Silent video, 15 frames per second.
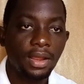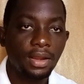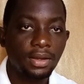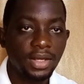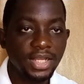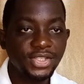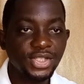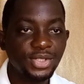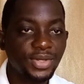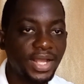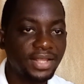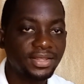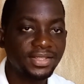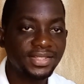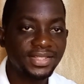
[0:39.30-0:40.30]
Let's look
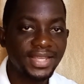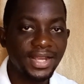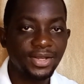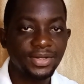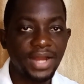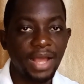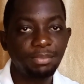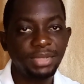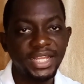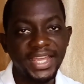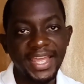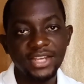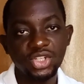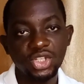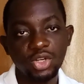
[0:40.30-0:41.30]
at the second
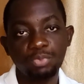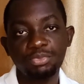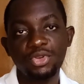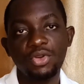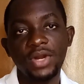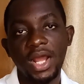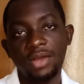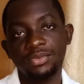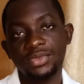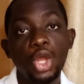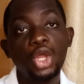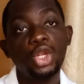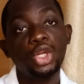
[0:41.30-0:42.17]
application of pronouns.